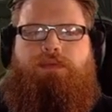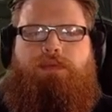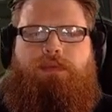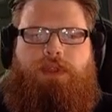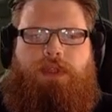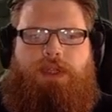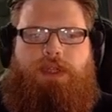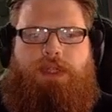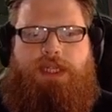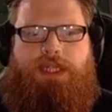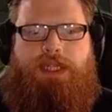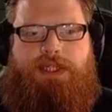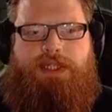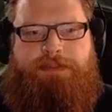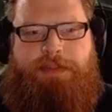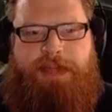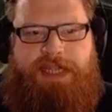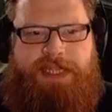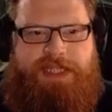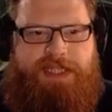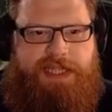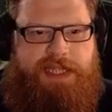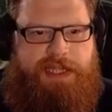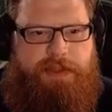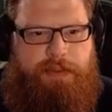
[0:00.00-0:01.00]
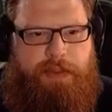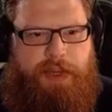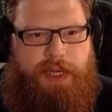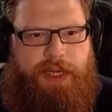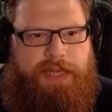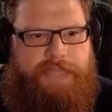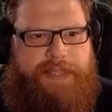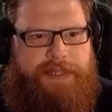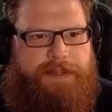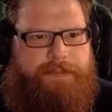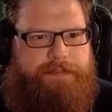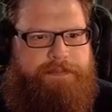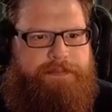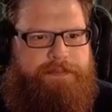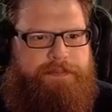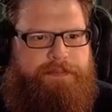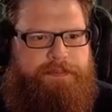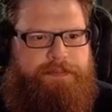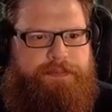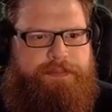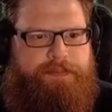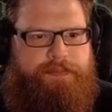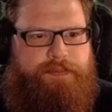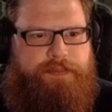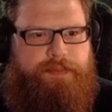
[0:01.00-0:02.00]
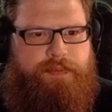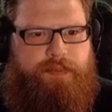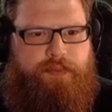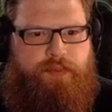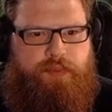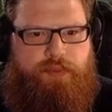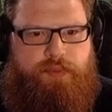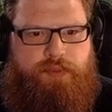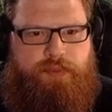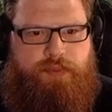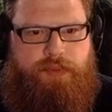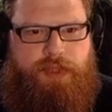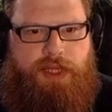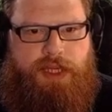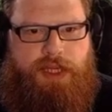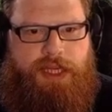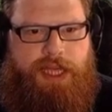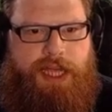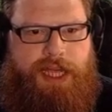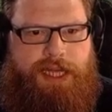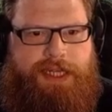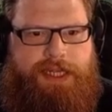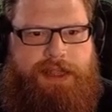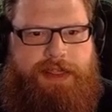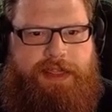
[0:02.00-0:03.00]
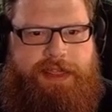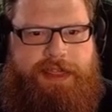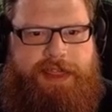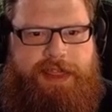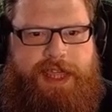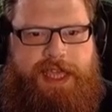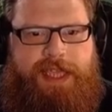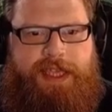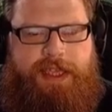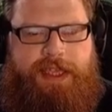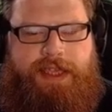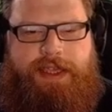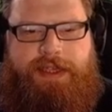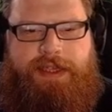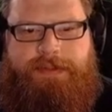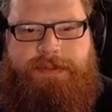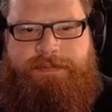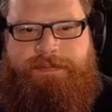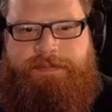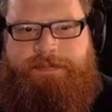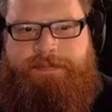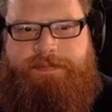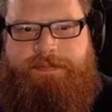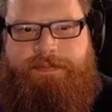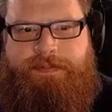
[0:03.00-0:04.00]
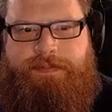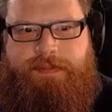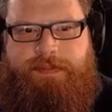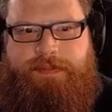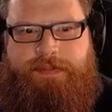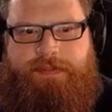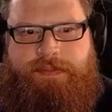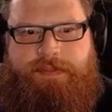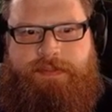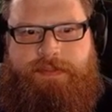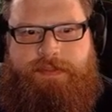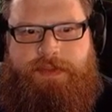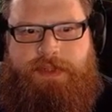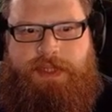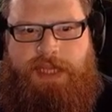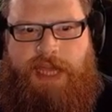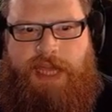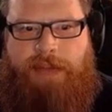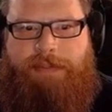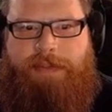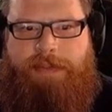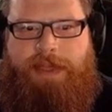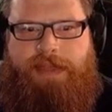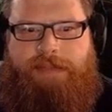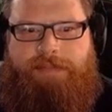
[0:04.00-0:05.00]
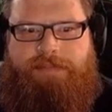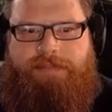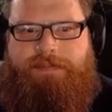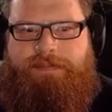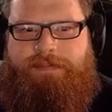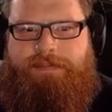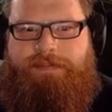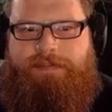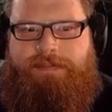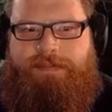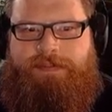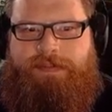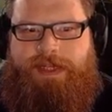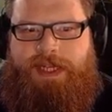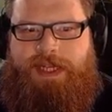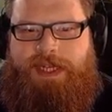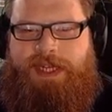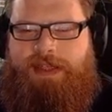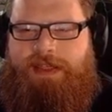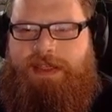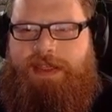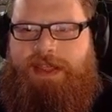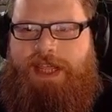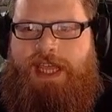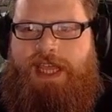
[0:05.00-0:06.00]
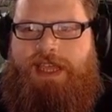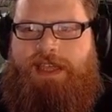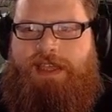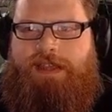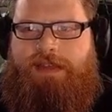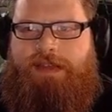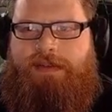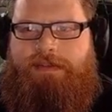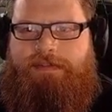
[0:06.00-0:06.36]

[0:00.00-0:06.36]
That's basically why. I didn't think. Are you happy? I didn't think.